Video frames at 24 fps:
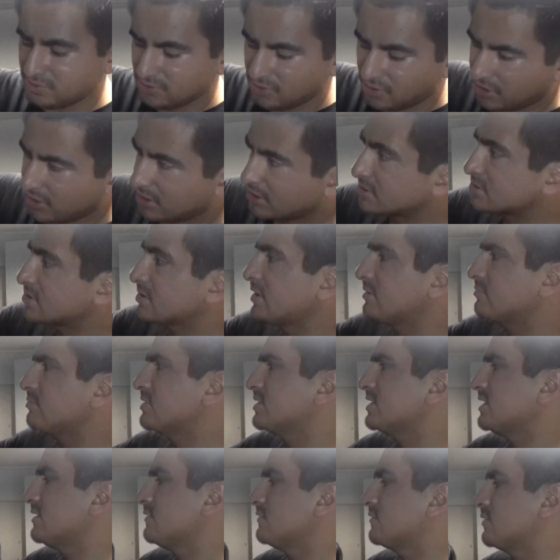large, I
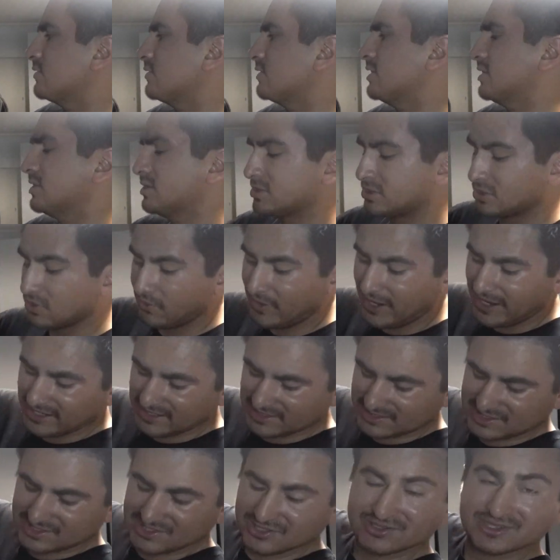believe. 2X,
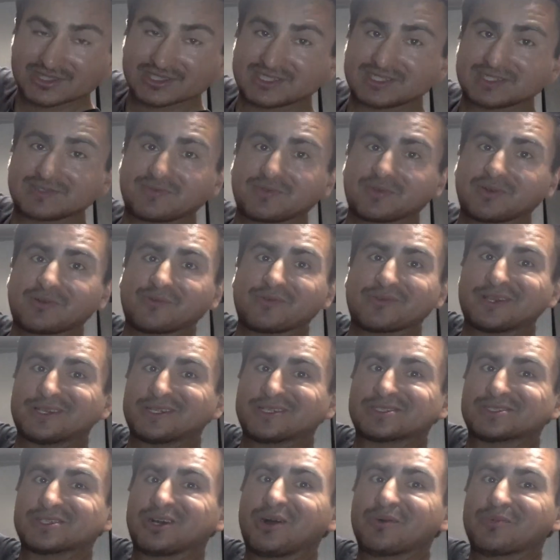so this is for a
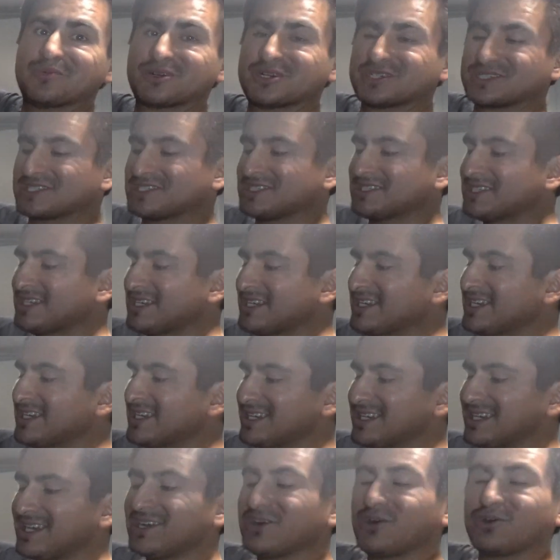really tall person.
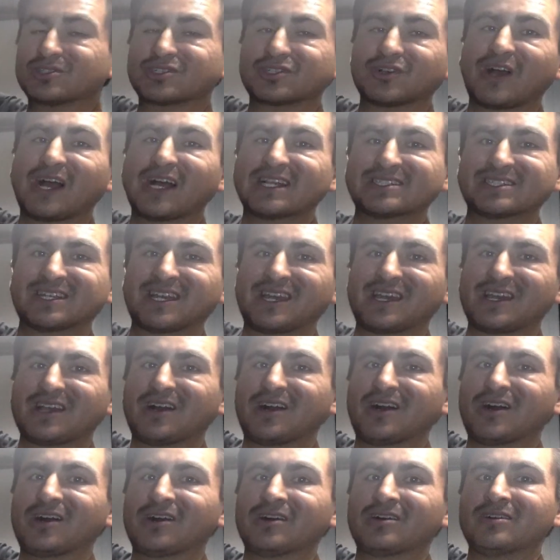It also has
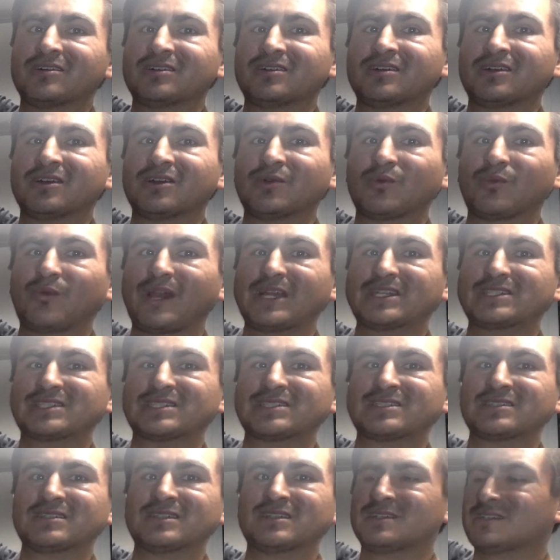a
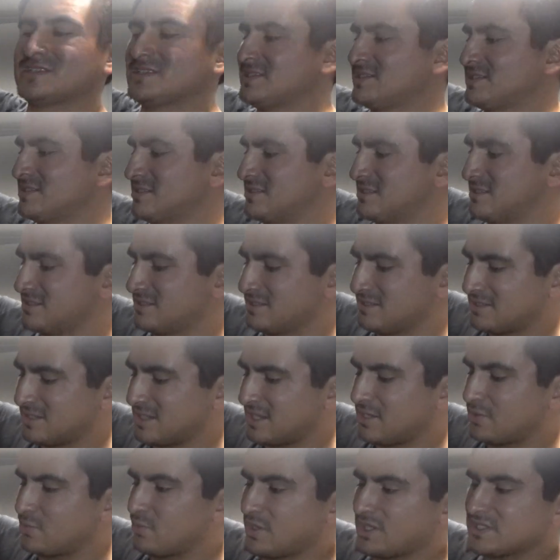waist
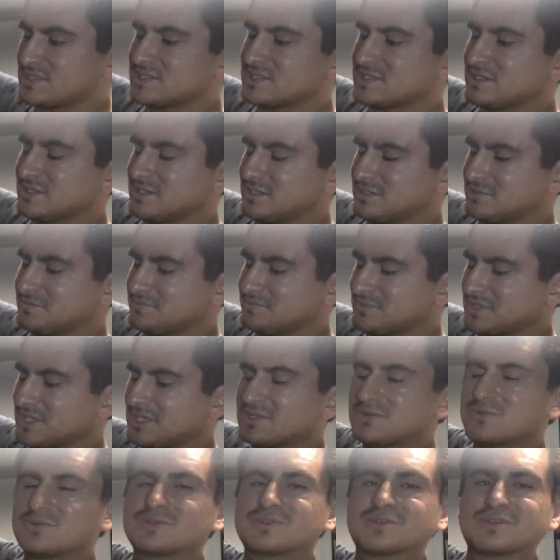belt
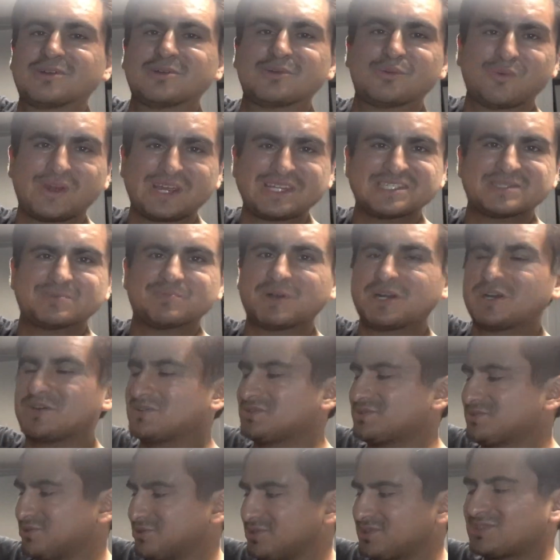
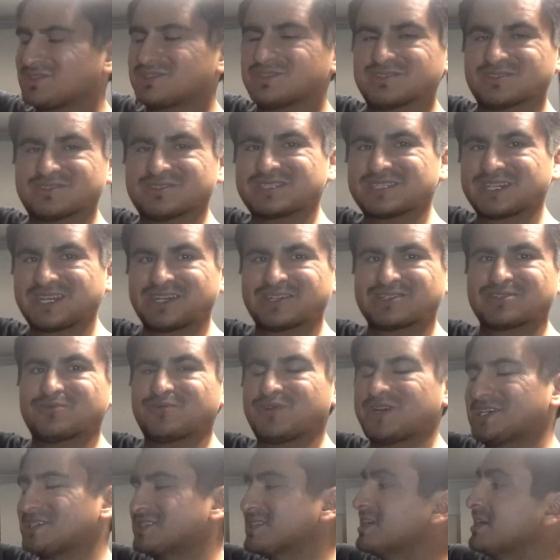in order to tie on your
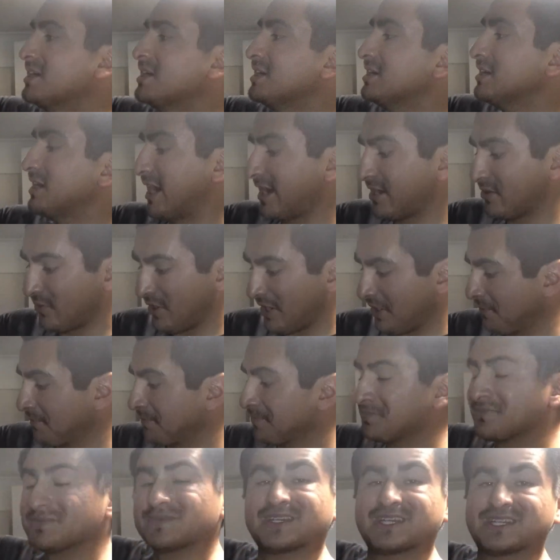waist. Anyway,
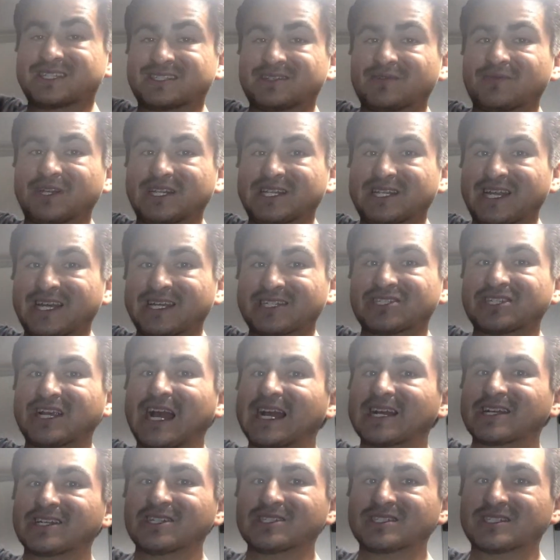this is a really nice
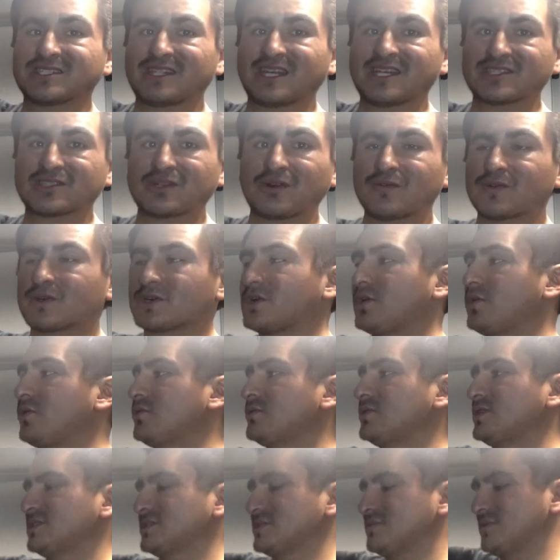jacket. It's a nice
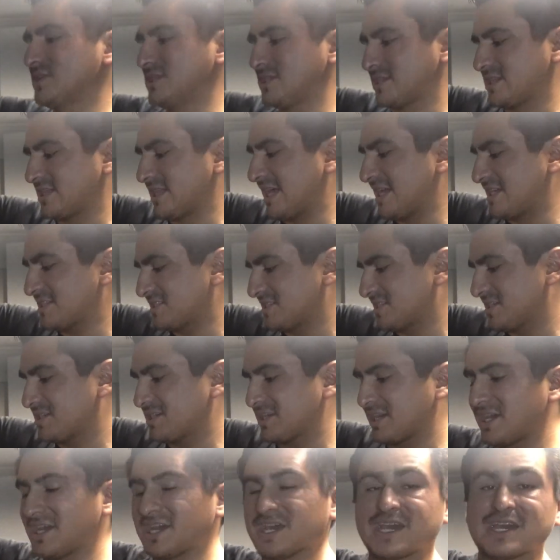overcoat. It's really
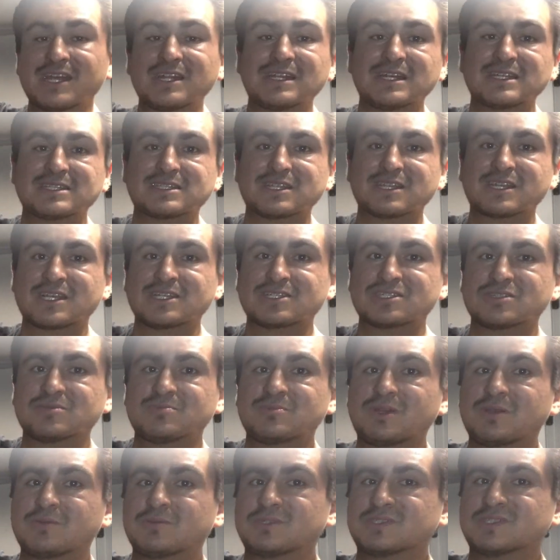classic, and I think I should
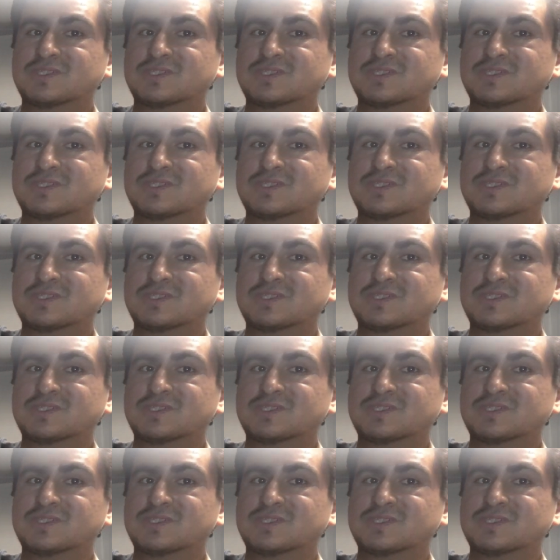be able to